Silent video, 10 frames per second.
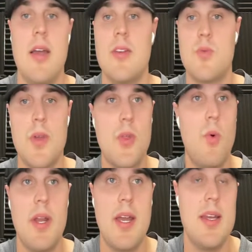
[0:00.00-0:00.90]
is what the
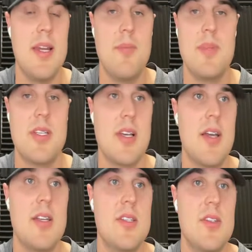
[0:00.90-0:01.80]
one I ended up
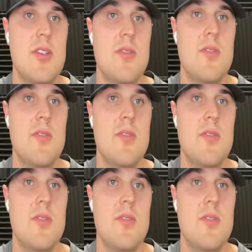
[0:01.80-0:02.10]
deciding to do.